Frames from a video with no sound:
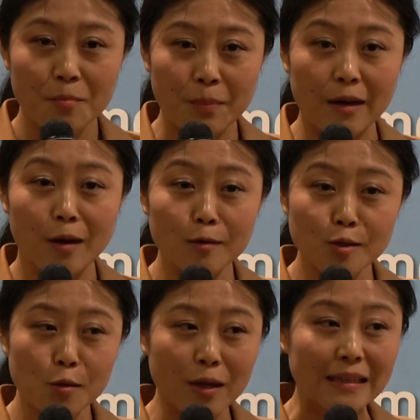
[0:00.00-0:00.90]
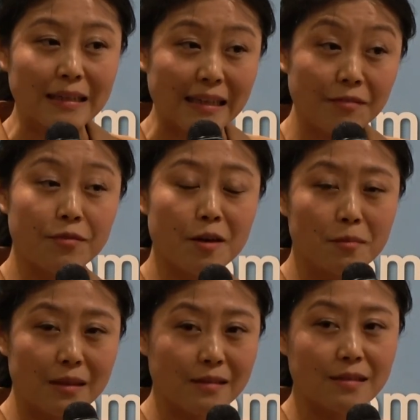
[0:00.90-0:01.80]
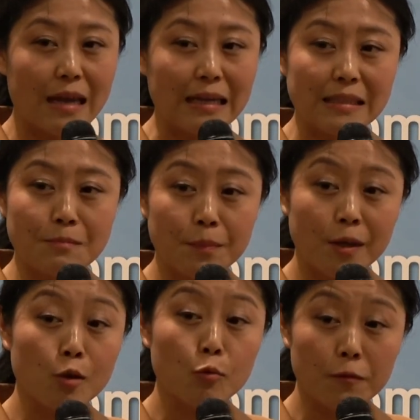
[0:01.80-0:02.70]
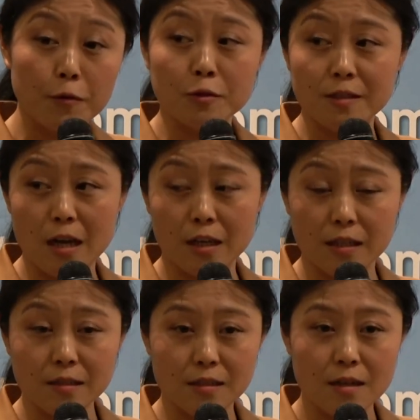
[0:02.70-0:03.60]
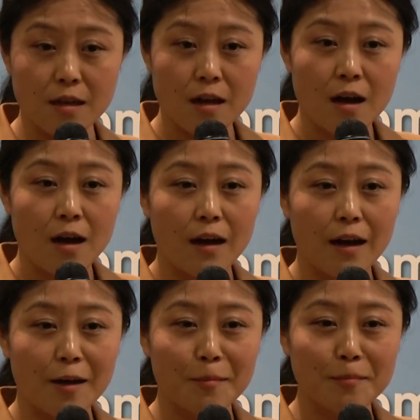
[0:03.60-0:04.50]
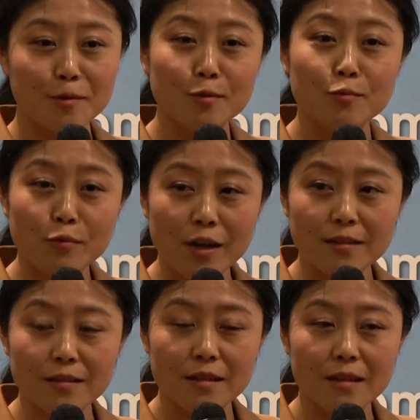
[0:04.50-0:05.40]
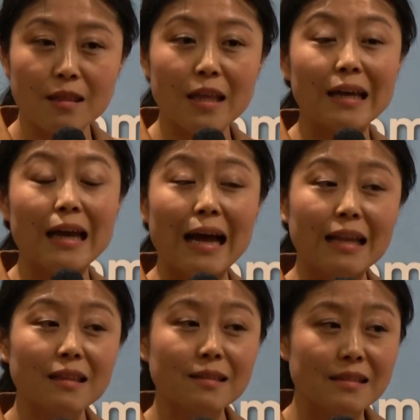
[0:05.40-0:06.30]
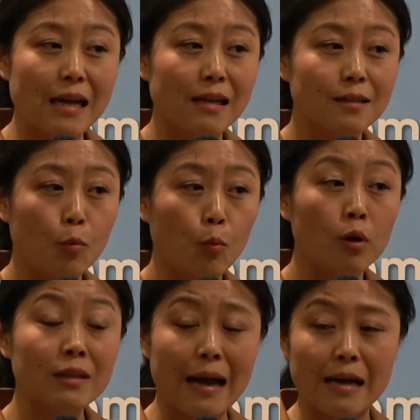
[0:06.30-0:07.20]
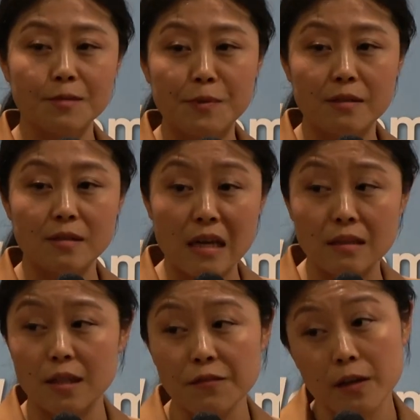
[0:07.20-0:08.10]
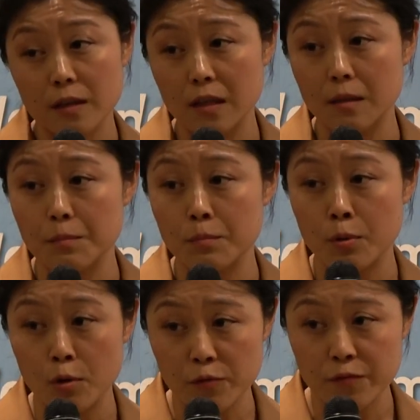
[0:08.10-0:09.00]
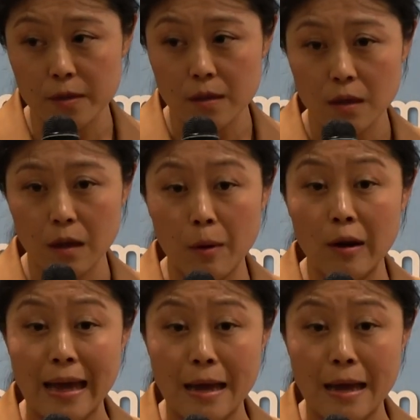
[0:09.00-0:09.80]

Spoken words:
but also can give them these 18 peer-reviewed studies to read. Then they can understand what has been scientifically proved about